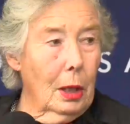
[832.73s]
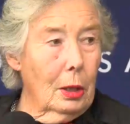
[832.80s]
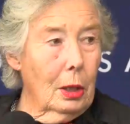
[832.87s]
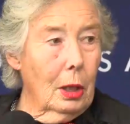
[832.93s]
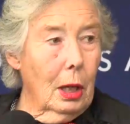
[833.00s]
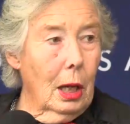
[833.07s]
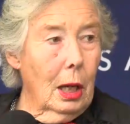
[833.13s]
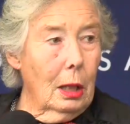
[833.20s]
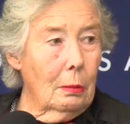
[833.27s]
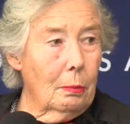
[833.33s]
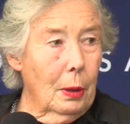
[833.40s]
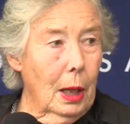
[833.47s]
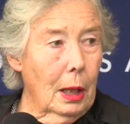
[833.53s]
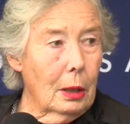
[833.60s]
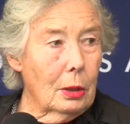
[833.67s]

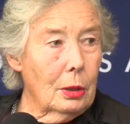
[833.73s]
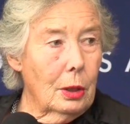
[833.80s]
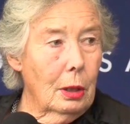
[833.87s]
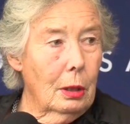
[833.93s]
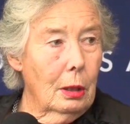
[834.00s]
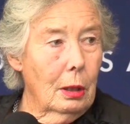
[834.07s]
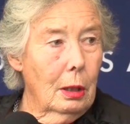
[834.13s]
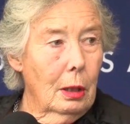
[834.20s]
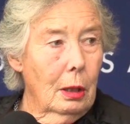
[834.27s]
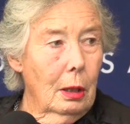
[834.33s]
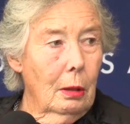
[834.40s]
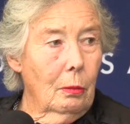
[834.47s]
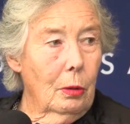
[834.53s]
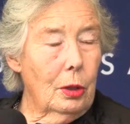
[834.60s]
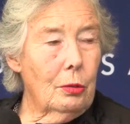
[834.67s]
handbags,
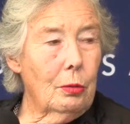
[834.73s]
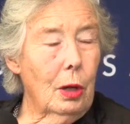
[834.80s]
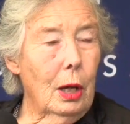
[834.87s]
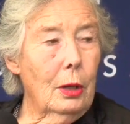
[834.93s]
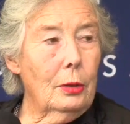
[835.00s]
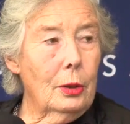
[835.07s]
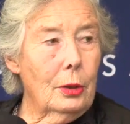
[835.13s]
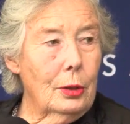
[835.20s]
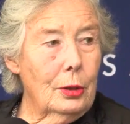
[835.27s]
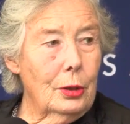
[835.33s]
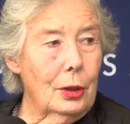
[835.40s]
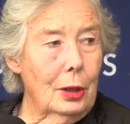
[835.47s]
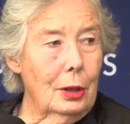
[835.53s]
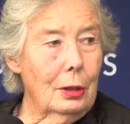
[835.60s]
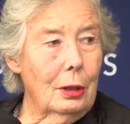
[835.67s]
which were under the
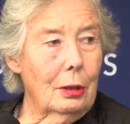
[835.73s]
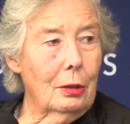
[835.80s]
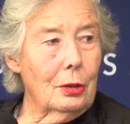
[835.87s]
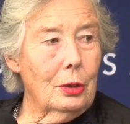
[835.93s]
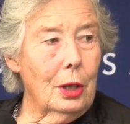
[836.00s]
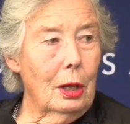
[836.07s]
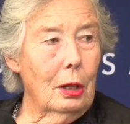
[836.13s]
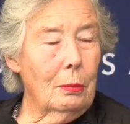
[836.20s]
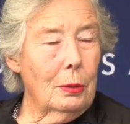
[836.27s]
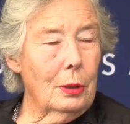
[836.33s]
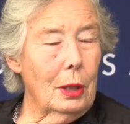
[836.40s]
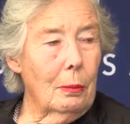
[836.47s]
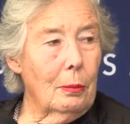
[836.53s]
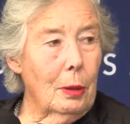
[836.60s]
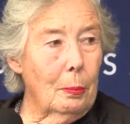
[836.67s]
seat, because they opened
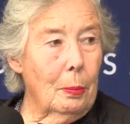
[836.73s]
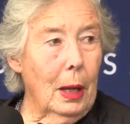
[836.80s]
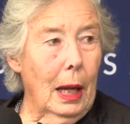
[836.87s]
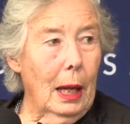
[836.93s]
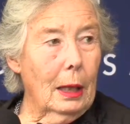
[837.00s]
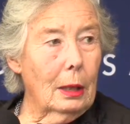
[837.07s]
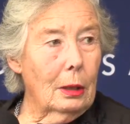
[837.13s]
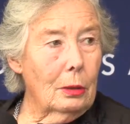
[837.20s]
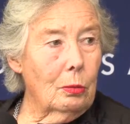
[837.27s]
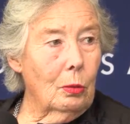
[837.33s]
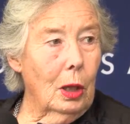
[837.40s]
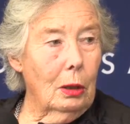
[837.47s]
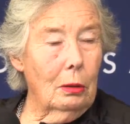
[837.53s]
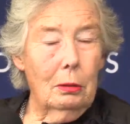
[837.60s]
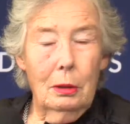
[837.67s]
up the back as
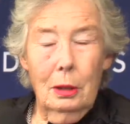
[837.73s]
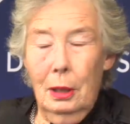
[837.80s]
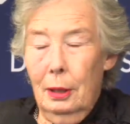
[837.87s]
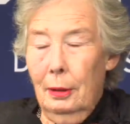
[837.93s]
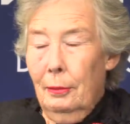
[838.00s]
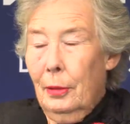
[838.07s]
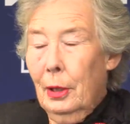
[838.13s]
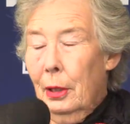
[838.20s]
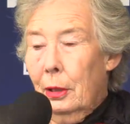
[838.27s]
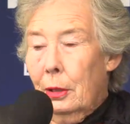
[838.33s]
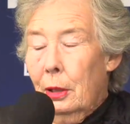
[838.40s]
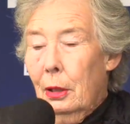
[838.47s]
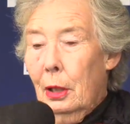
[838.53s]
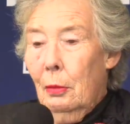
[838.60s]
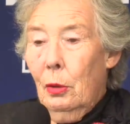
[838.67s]
well. So
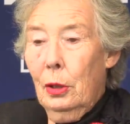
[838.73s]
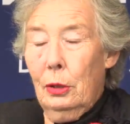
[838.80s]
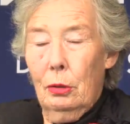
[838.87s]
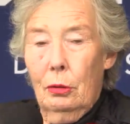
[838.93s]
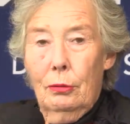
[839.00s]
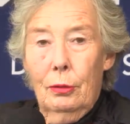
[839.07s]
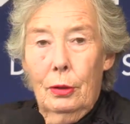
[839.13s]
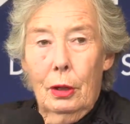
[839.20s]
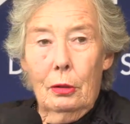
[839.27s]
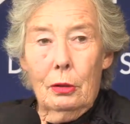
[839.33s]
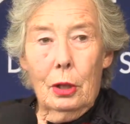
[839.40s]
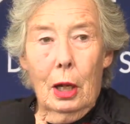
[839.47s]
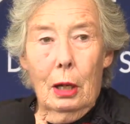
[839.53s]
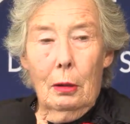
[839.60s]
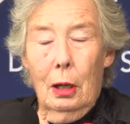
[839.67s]
they went off with
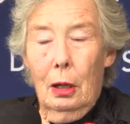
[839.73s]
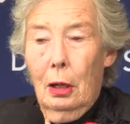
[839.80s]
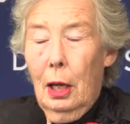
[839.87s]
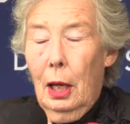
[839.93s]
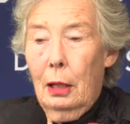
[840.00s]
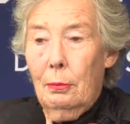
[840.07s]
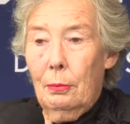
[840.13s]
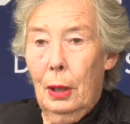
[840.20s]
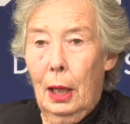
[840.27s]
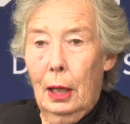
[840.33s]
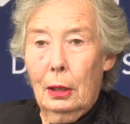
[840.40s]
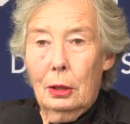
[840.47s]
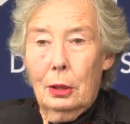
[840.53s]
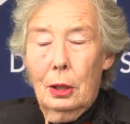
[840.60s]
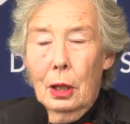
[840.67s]
our
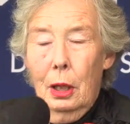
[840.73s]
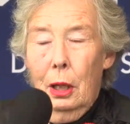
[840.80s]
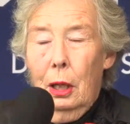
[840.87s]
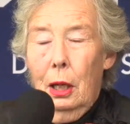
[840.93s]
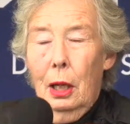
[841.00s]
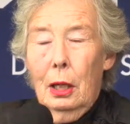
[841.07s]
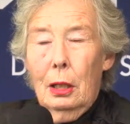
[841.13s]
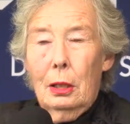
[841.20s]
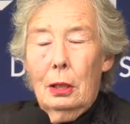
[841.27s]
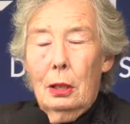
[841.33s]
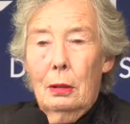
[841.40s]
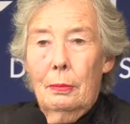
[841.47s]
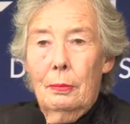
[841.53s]
handbags and